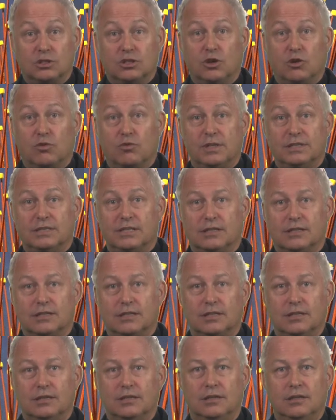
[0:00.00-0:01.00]
is
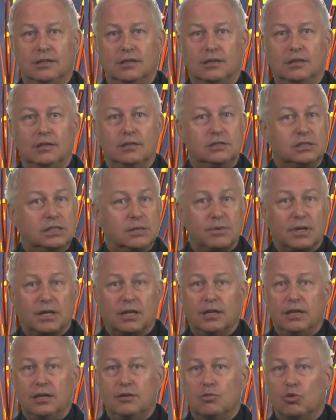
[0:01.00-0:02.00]
non-resident.
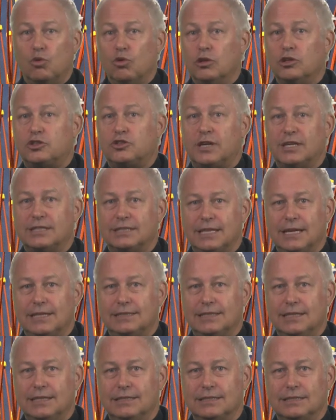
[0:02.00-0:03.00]
Typically, all the trust's
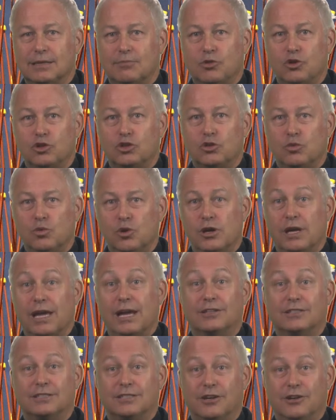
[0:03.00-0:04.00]
assets are put to work
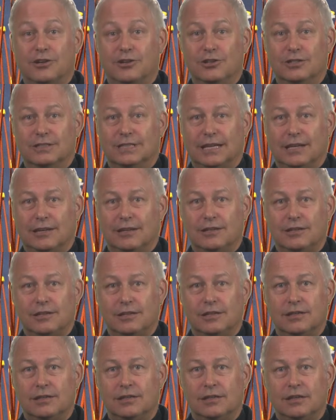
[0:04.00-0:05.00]
outside New Zealand,
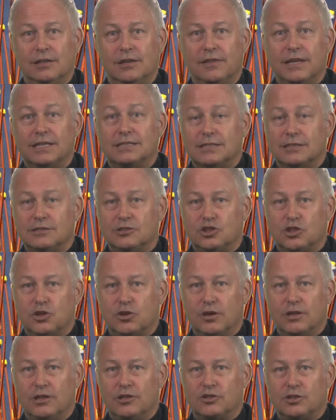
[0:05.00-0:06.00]
thus
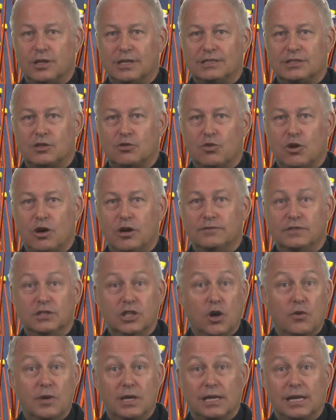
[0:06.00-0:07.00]
ensuring the trust derives
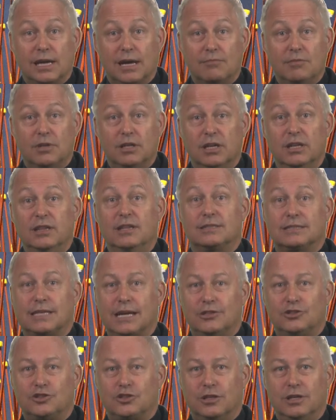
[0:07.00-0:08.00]
no income in this
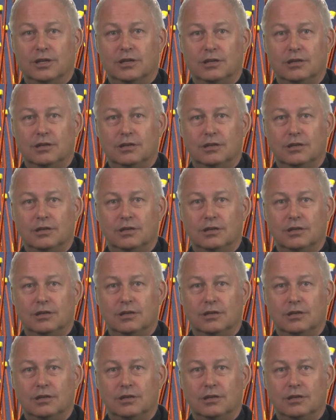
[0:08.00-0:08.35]
country.